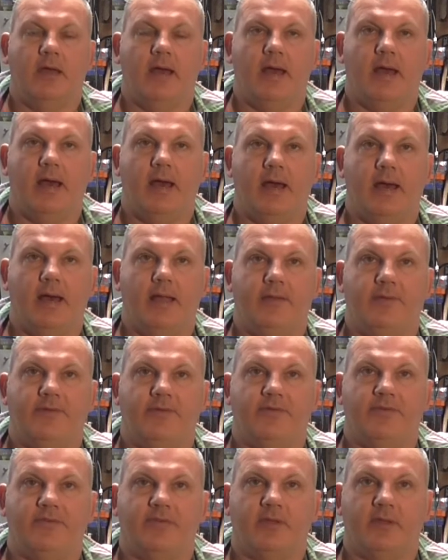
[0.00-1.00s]

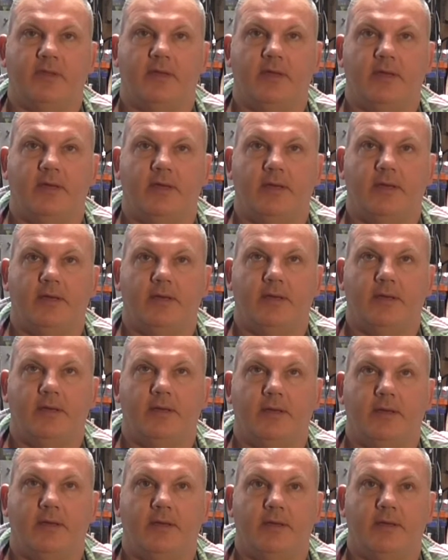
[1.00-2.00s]
and
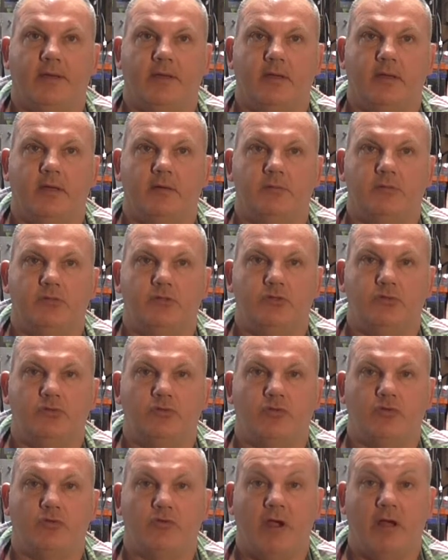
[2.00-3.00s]
it was
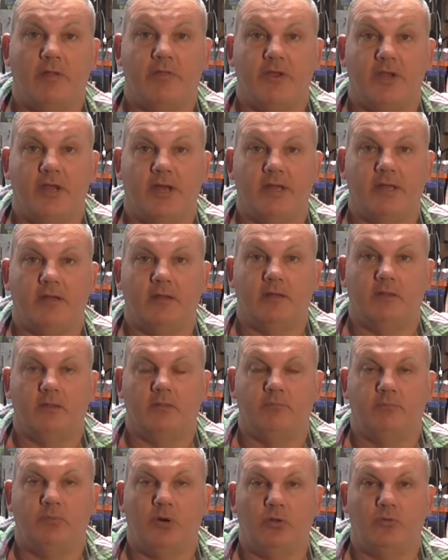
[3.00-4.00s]
used throughout the night,
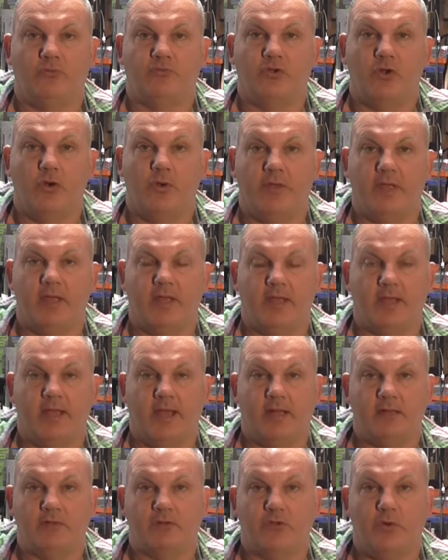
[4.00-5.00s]
bottles going in,
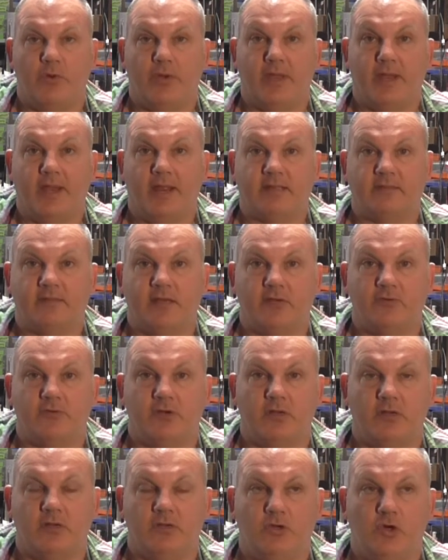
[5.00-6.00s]
cans going in,
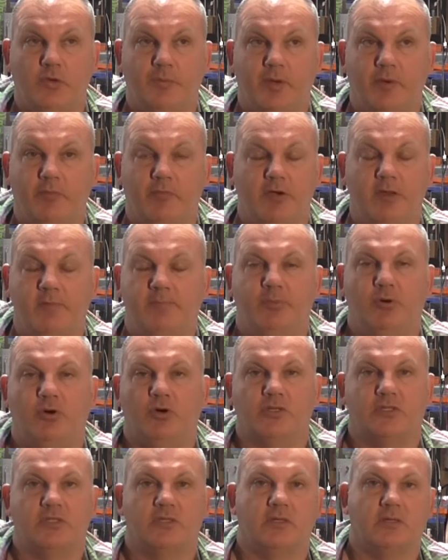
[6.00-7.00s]
etc. Nobody really
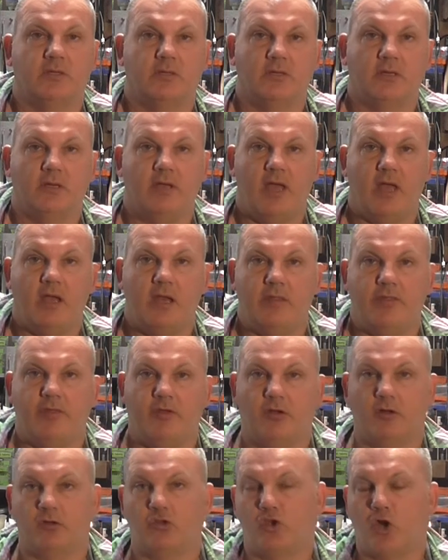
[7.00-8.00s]
put
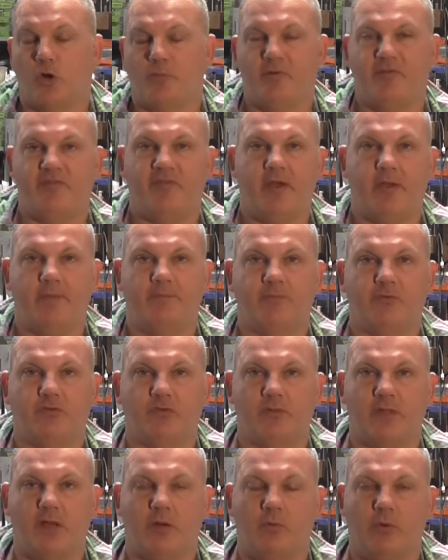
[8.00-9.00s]
anything on top of it,
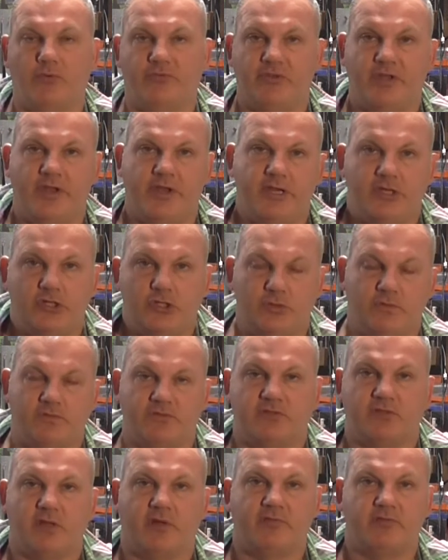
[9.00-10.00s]
so that wasn't an issue of
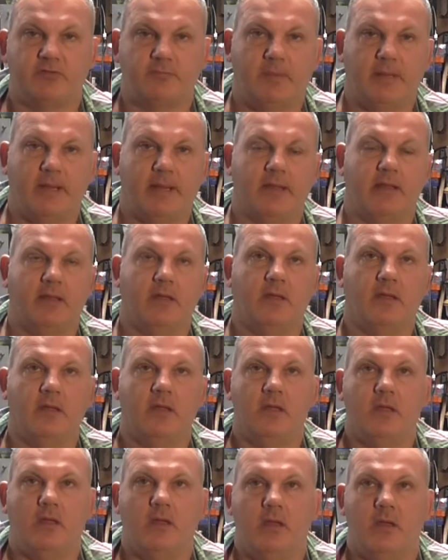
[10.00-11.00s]
stuff spilling.
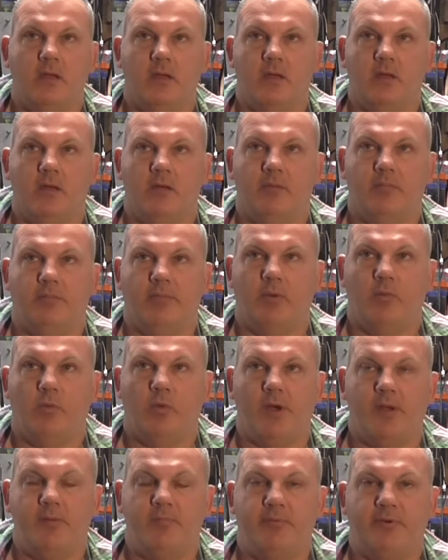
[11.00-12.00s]
But
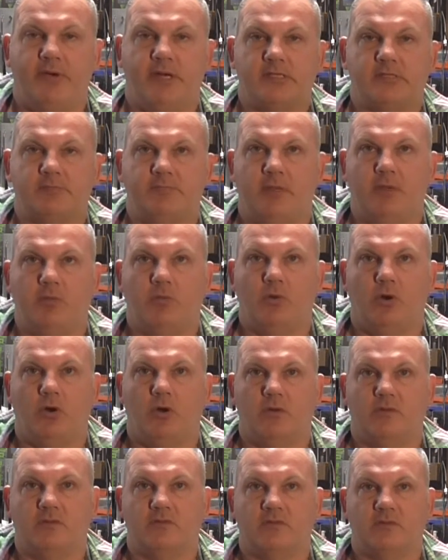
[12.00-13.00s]
what impressed me
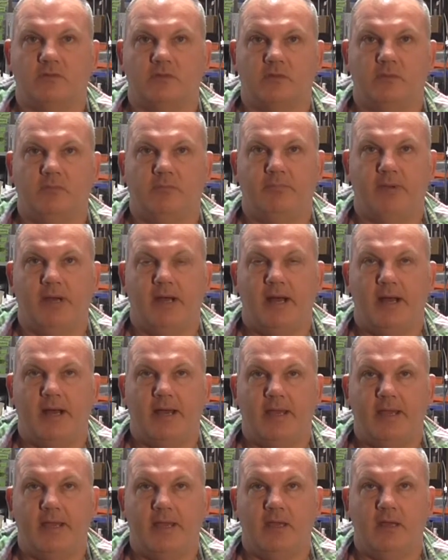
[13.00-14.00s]
was
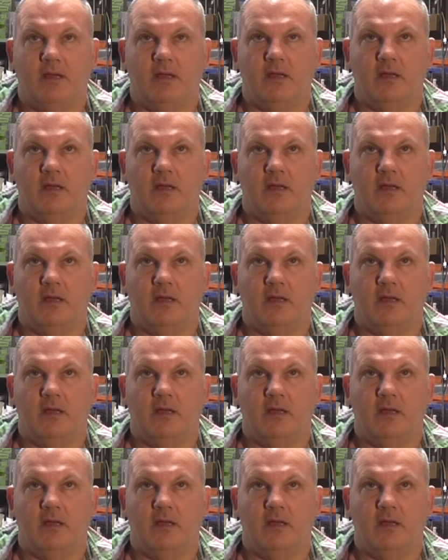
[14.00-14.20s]
by